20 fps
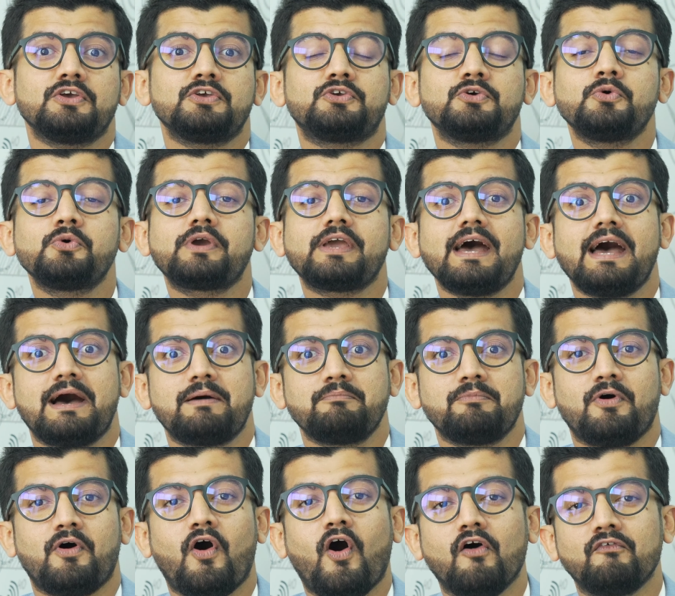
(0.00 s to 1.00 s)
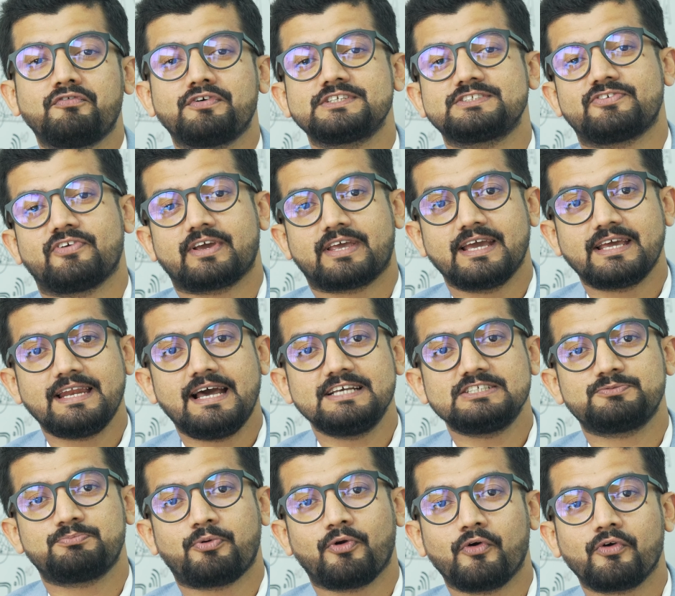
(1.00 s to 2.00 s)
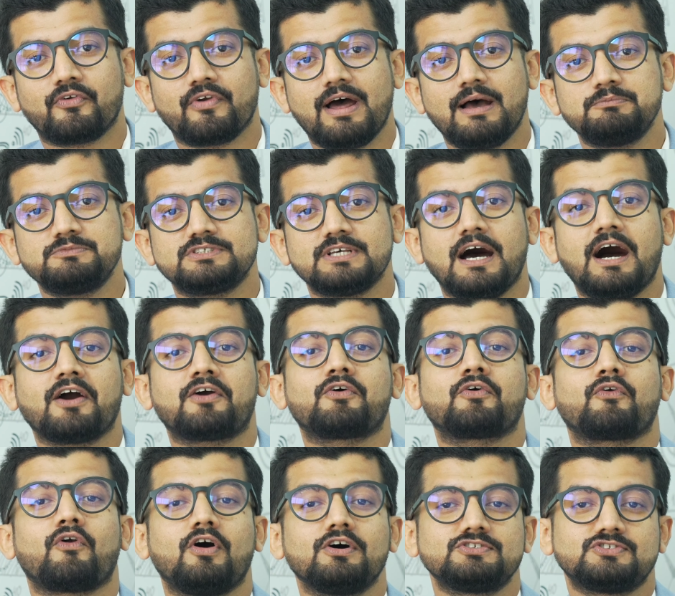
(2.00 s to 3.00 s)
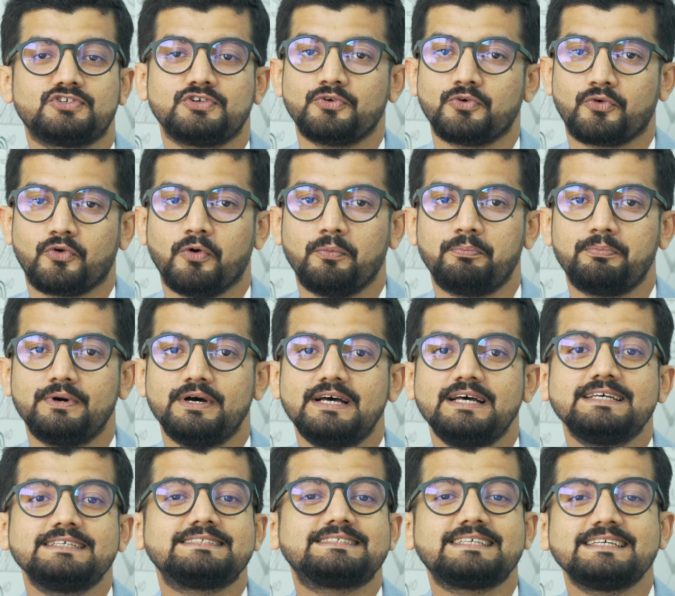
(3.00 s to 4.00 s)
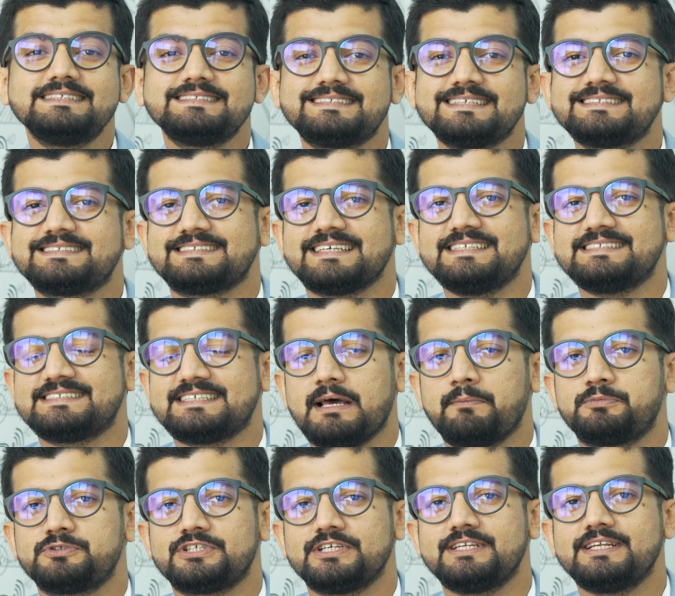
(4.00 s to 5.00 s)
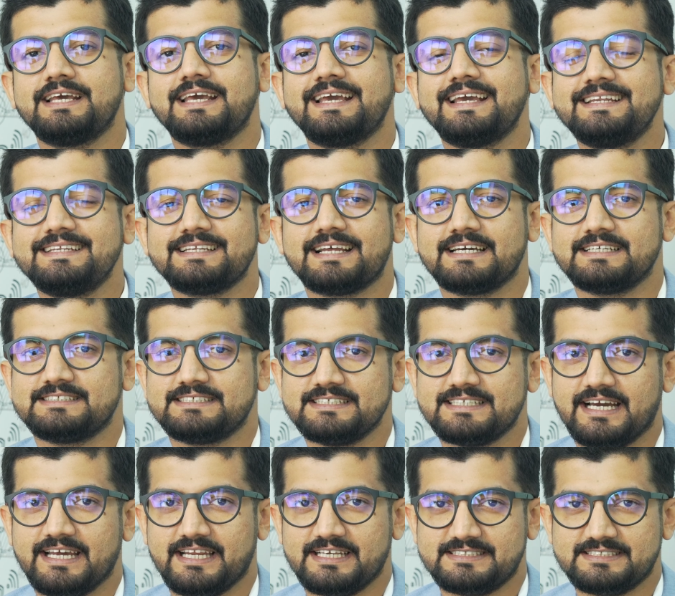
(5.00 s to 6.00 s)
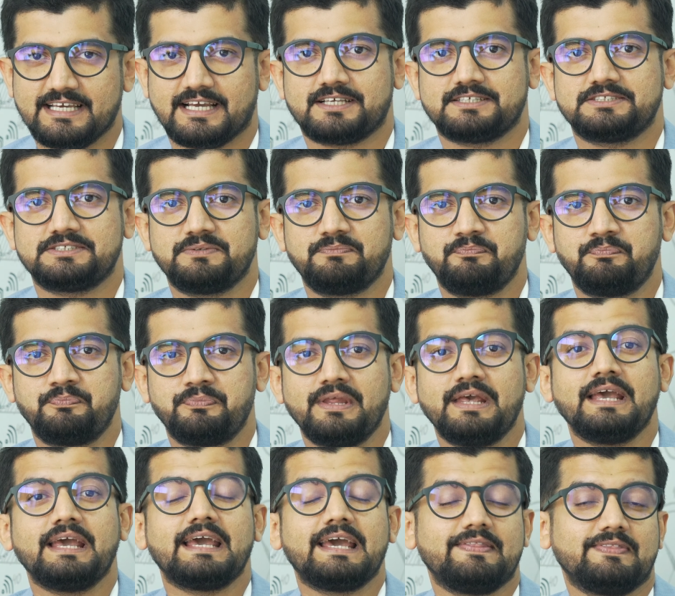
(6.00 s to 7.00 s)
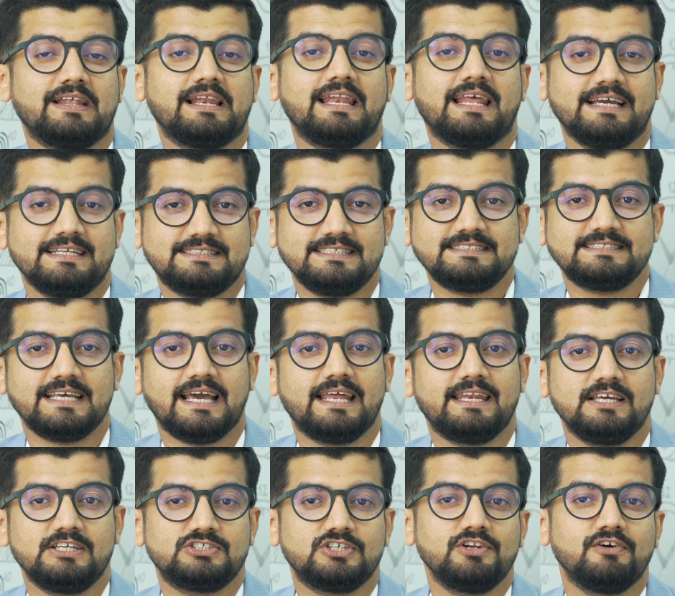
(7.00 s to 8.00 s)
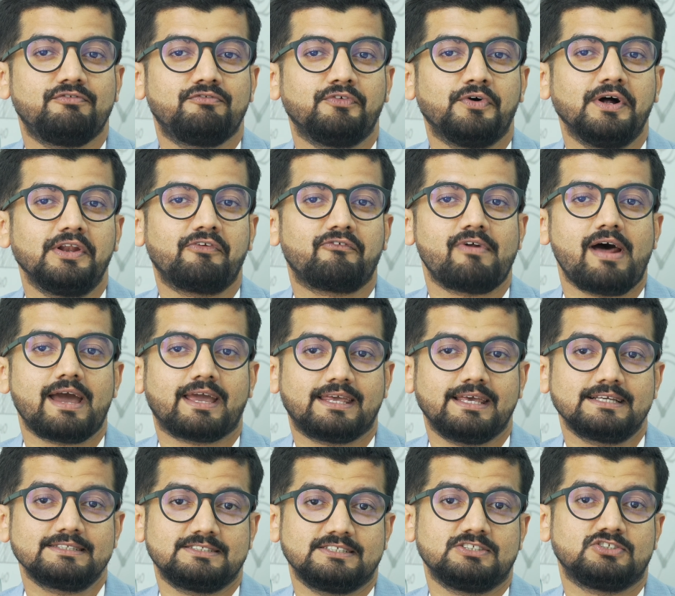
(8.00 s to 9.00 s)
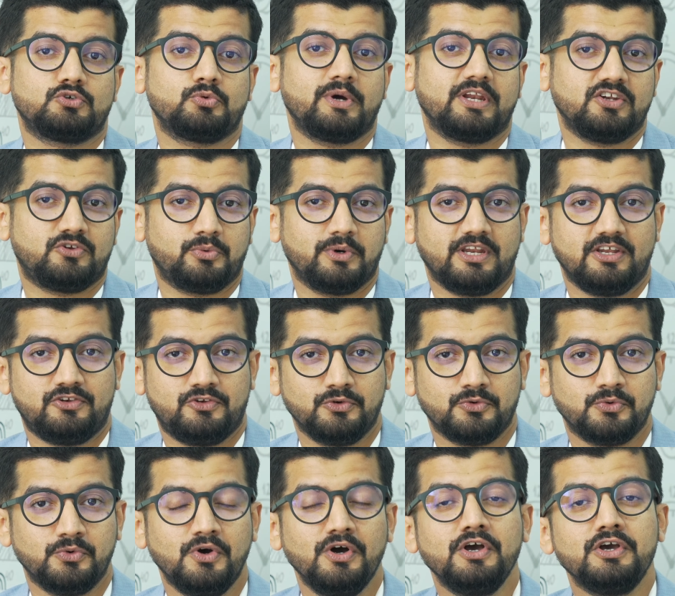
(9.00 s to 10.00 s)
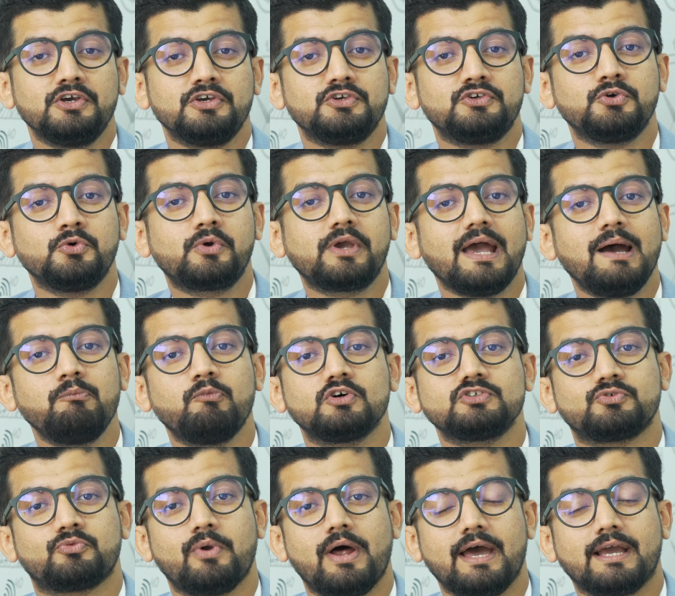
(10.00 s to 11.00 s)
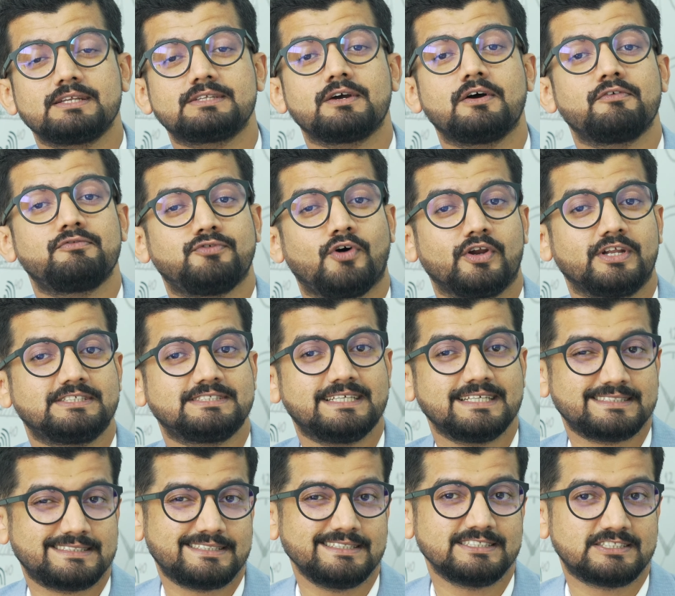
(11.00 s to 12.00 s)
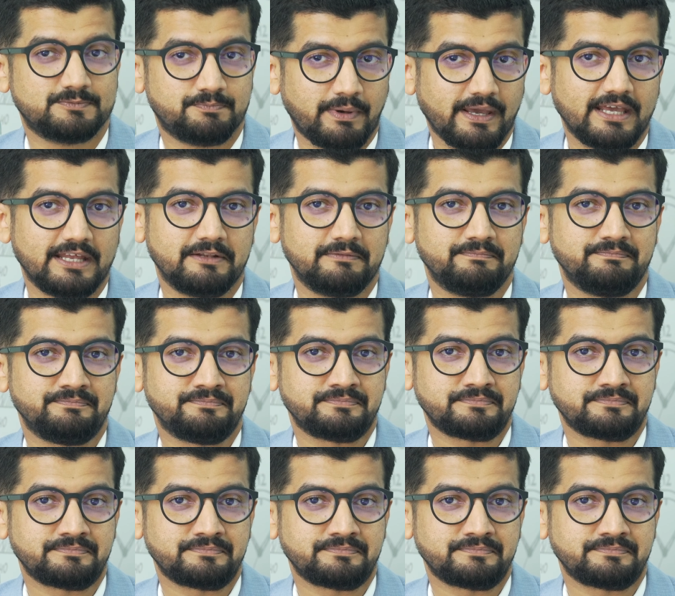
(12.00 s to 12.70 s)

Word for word: UCAM offers recognized programs across Europe since its inception in 1996. In the latest edition of World Rankings in 2022, UCAM was ranked 46th in Spain.